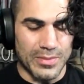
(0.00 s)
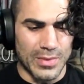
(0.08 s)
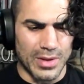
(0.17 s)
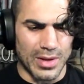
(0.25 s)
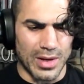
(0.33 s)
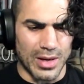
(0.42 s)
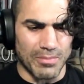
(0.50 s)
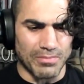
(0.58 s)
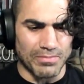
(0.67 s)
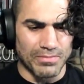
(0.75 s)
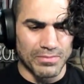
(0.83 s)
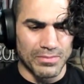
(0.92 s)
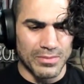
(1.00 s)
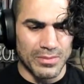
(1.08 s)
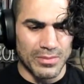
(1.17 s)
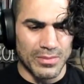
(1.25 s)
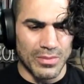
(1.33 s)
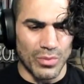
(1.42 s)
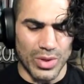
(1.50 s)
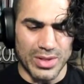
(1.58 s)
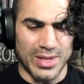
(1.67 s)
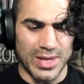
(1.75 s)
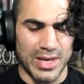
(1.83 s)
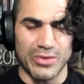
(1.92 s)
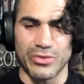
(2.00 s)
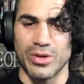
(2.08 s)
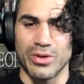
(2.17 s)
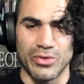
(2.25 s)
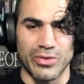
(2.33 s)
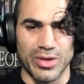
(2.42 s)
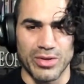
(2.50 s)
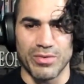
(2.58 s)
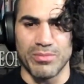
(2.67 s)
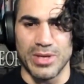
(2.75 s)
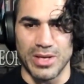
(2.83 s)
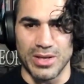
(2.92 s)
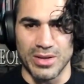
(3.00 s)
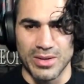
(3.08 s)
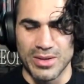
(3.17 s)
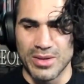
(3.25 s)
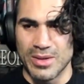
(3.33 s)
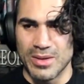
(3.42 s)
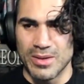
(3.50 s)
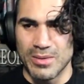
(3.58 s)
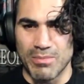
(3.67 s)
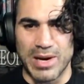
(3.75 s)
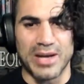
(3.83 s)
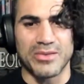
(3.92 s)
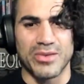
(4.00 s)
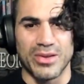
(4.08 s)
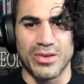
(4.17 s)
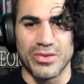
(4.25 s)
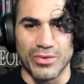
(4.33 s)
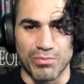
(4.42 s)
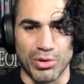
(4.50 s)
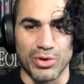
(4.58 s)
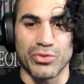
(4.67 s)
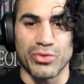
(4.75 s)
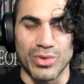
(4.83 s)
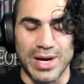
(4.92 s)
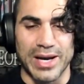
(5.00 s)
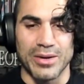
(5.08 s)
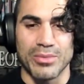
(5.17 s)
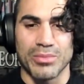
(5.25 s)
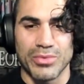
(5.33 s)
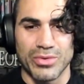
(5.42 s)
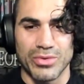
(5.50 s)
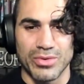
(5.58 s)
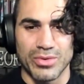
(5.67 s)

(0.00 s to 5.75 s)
One day he started just giving me boxes of personal items.